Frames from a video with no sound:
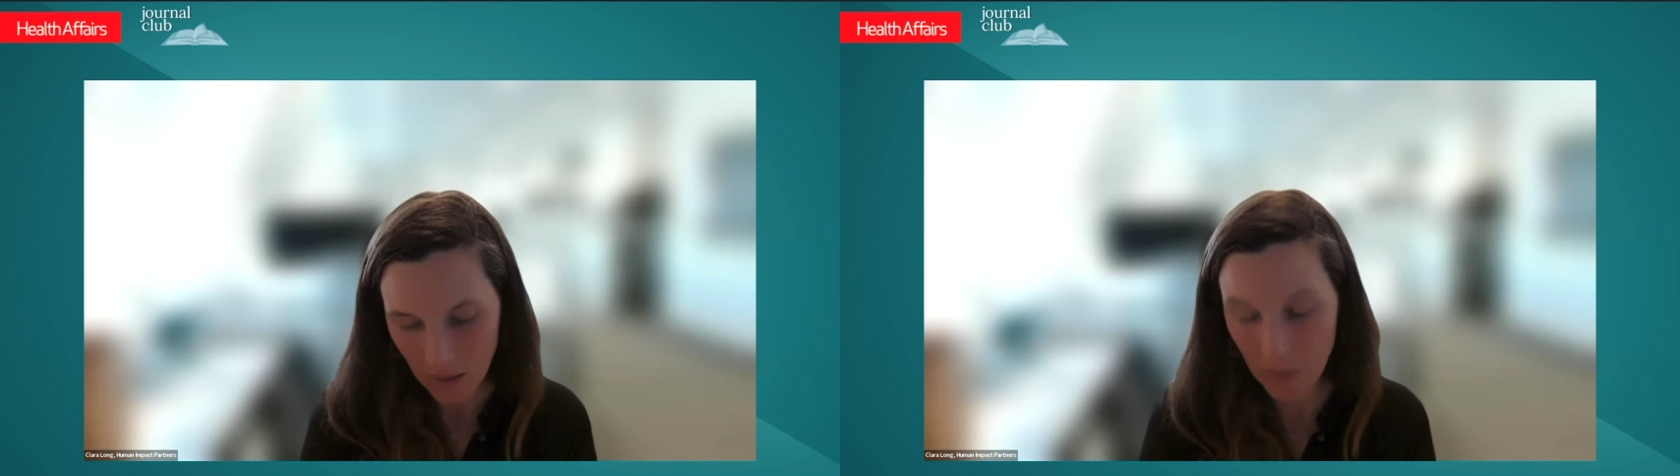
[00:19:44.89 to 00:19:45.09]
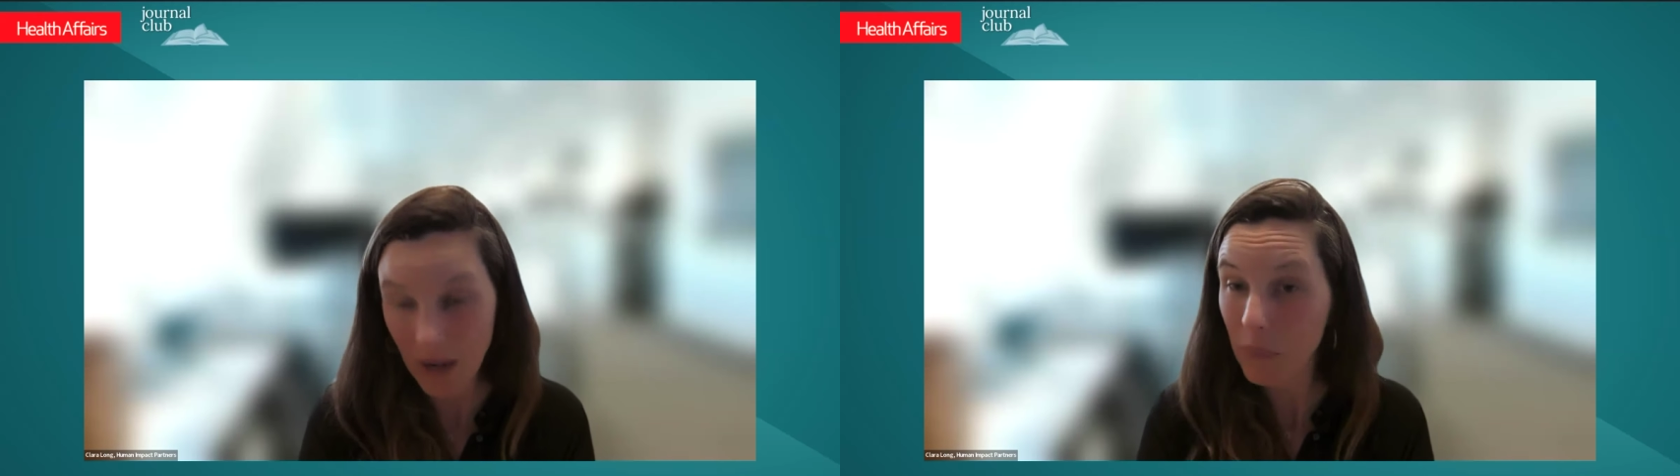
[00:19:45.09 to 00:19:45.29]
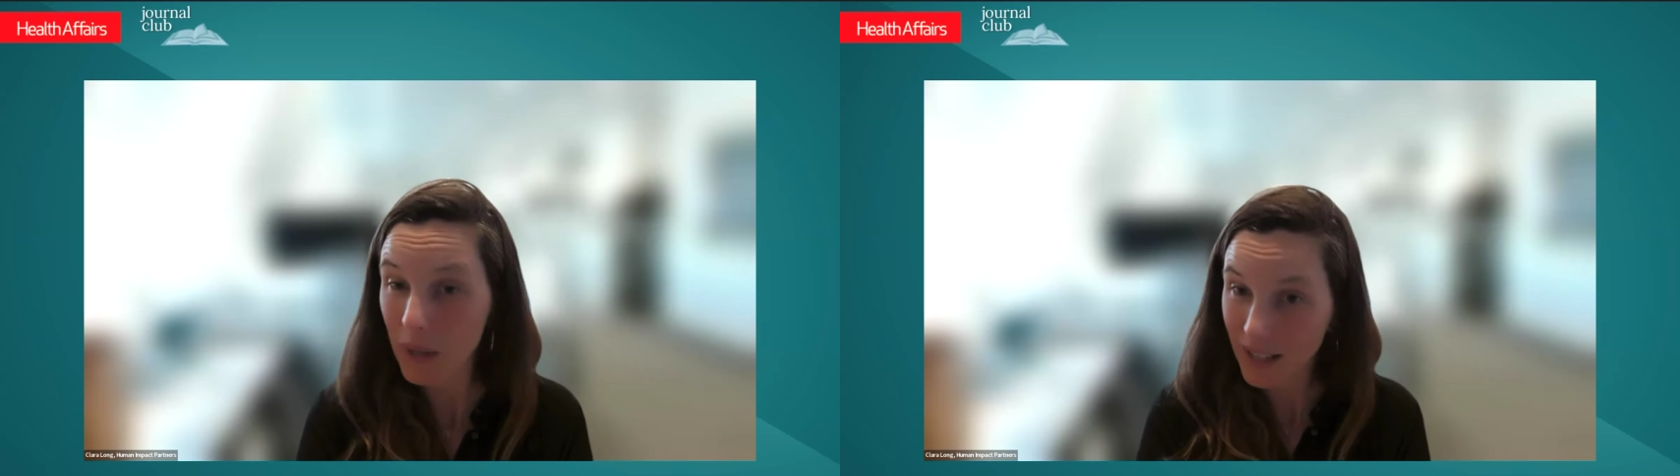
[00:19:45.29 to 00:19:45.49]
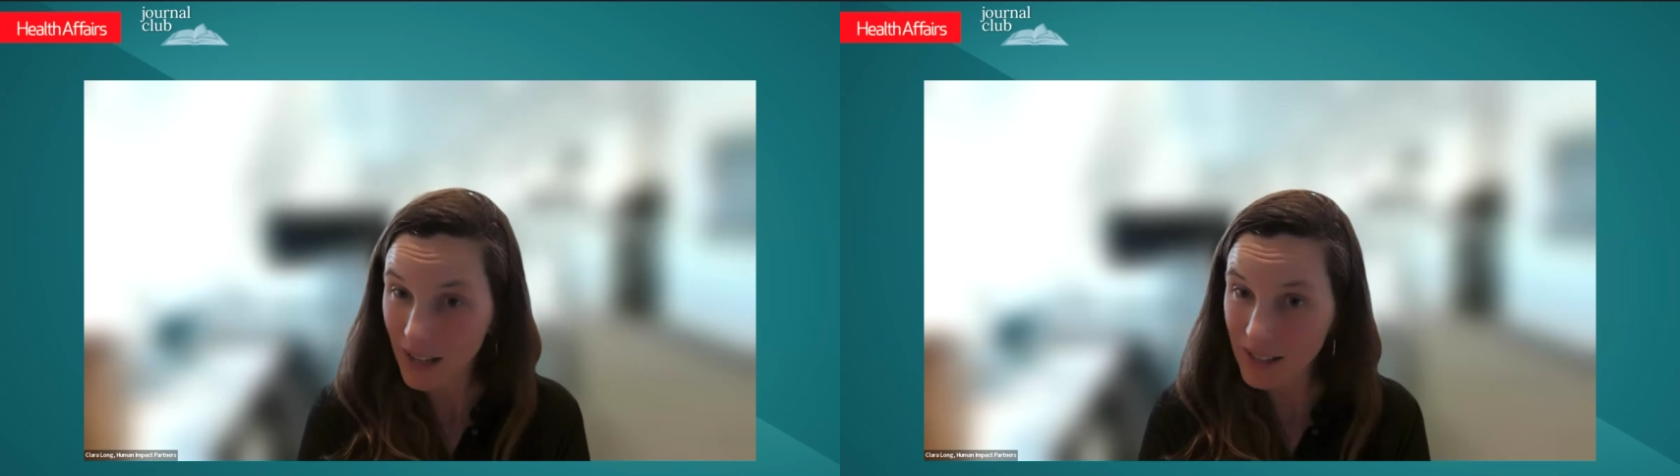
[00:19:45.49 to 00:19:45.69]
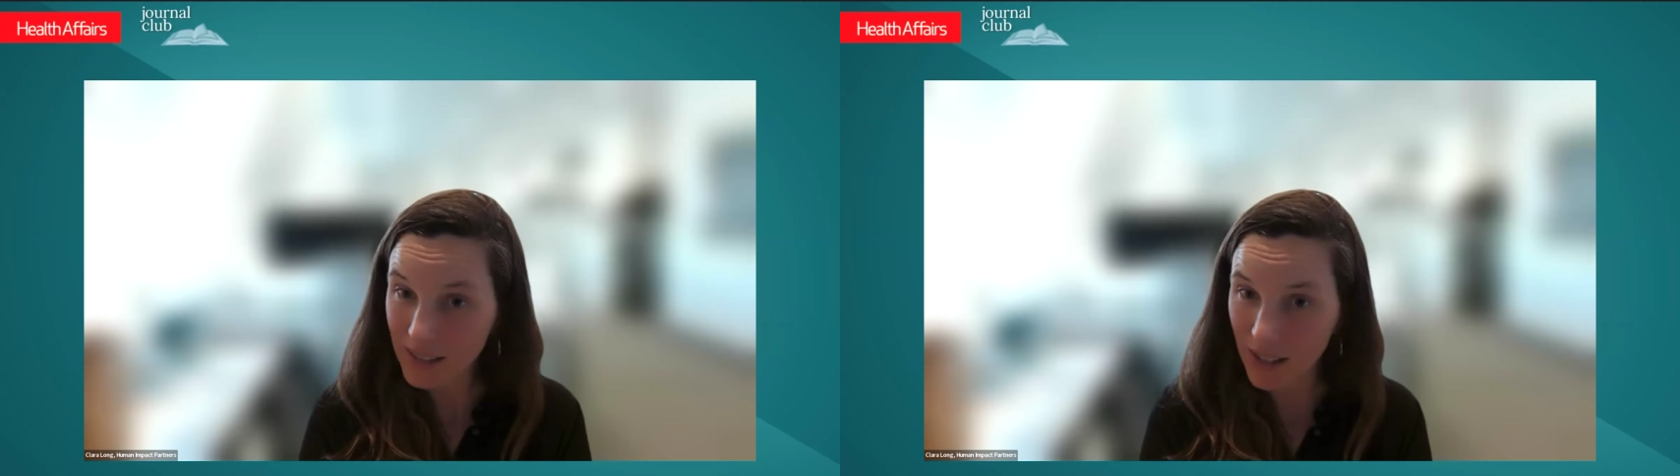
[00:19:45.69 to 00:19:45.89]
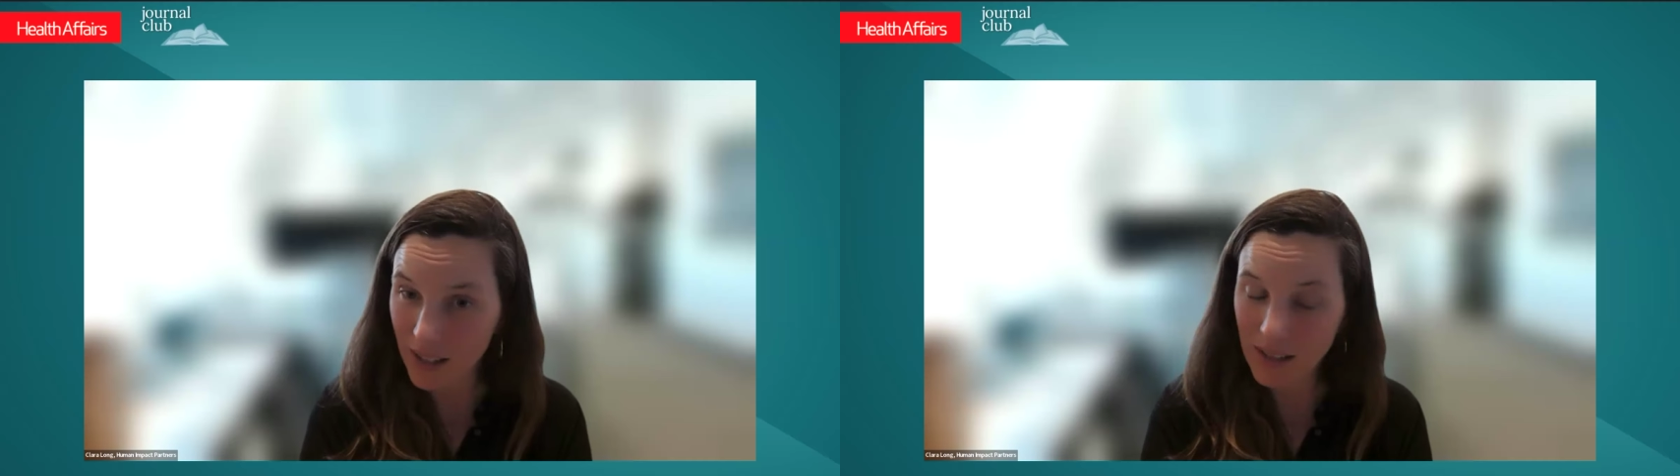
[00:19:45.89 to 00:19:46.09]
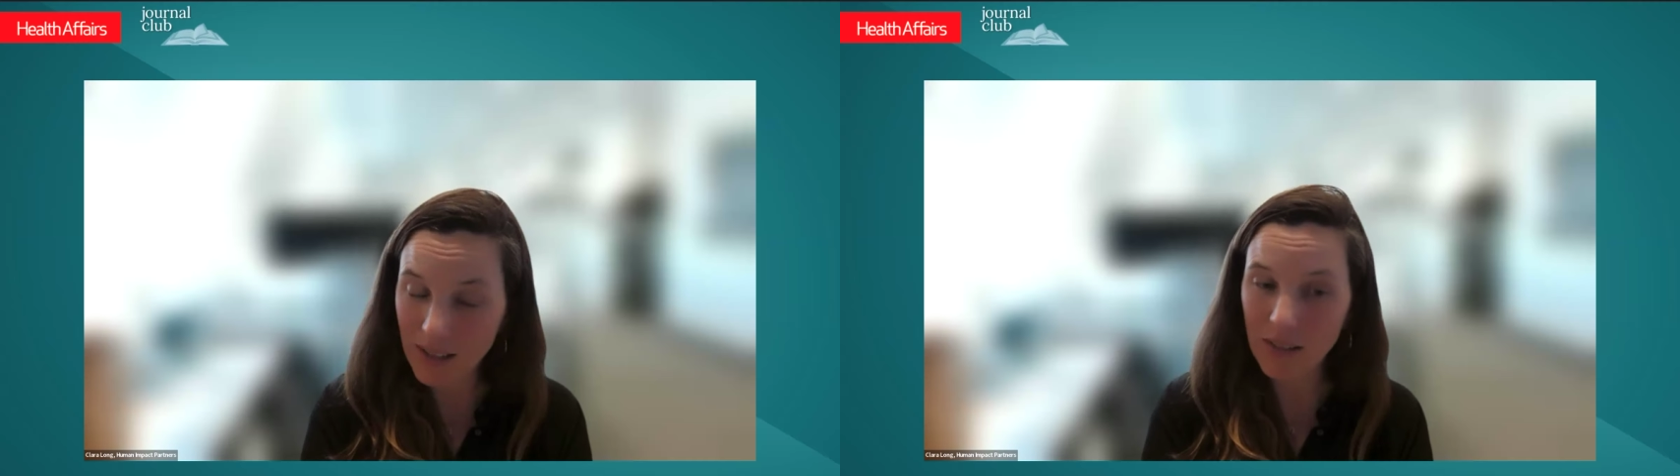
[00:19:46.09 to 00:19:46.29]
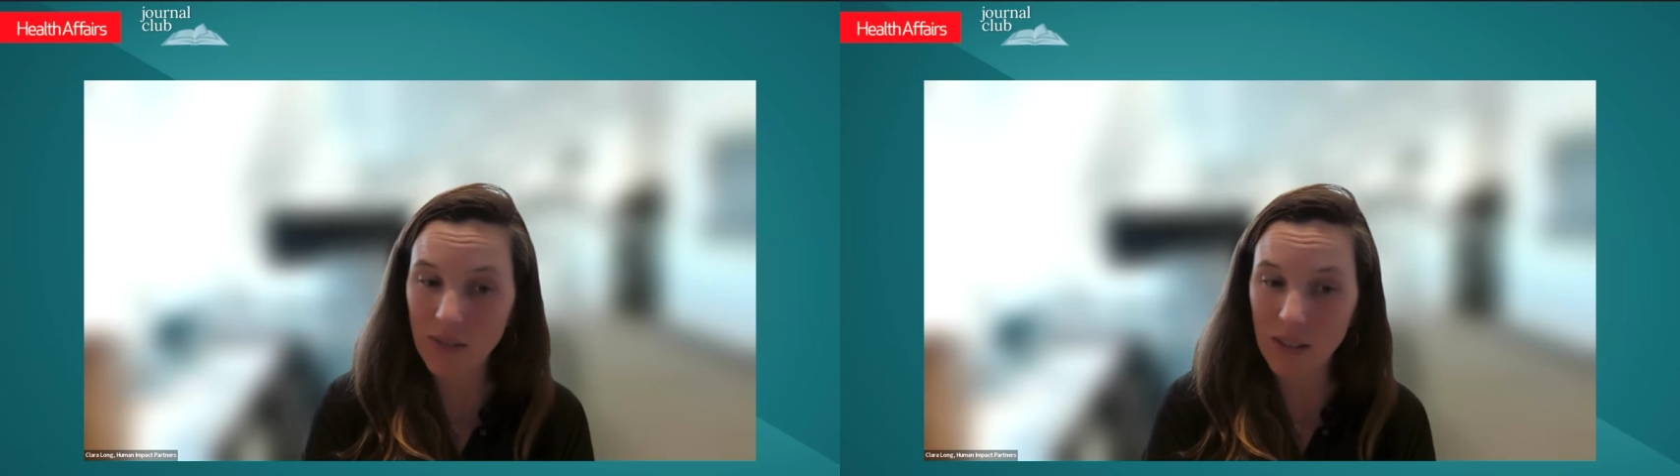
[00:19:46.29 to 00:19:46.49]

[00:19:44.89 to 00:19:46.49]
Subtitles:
but what I can say,